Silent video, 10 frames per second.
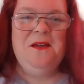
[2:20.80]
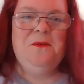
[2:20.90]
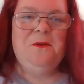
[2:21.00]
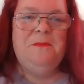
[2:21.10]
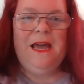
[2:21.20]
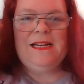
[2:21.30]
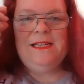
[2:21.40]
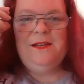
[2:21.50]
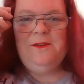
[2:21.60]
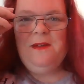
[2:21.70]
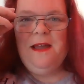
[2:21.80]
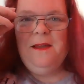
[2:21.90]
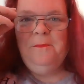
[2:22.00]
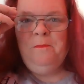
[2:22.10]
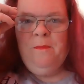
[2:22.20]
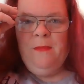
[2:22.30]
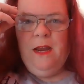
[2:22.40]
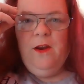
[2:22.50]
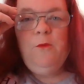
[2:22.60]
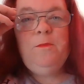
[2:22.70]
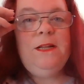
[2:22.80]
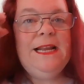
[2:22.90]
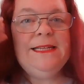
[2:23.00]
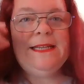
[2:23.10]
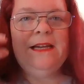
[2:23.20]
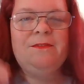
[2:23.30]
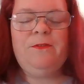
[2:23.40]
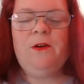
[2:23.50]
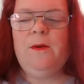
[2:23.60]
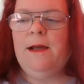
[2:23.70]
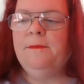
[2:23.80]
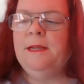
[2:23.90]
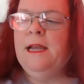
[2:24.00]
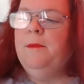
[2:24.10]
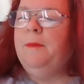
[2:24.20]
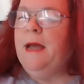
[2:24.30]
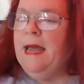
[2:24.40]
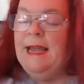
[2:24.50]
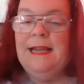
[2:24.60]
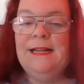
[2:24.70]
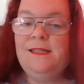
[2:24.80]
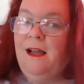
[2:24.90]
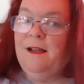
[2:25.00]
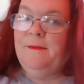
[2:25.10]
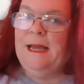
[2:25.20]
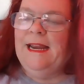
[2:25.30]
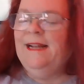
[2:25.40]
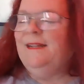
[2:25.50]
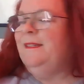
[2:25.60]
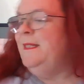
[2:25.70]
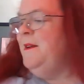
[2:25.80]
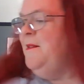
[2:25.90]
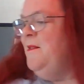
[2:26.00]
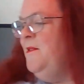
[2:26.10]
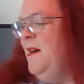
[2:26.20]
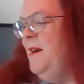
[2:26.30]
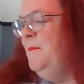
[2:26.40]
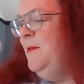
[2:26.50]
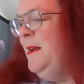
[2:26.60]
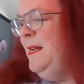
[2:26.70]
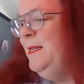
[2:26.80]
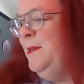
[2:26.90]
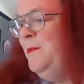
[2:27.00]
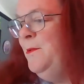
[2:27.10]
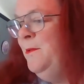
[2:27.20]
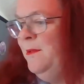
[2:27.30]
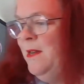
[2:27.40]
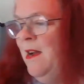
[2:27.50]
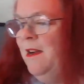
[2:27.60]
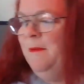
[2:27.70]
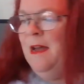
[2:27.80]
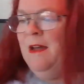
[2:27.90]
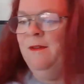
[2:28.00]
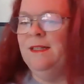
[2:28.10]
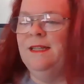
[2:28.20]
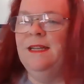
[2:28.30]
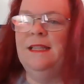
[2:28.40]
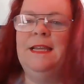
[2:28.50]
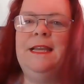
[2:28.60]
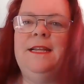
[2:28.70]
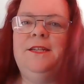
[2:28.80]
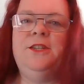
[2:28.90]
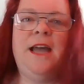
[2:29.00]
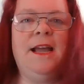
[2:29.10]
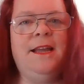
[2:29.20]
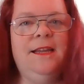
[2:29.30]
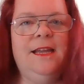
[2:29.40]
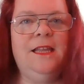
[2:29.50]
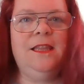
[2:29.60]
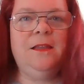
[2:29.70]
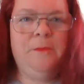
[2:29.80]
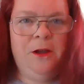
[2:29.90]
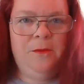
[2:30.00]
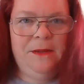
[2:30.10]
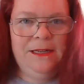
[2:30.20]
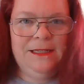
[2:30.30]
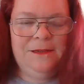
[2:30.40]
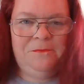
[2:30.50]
we're back to no planting for a while, but I can talk about it. So I'm going to talk about the Jack in the Pulpit.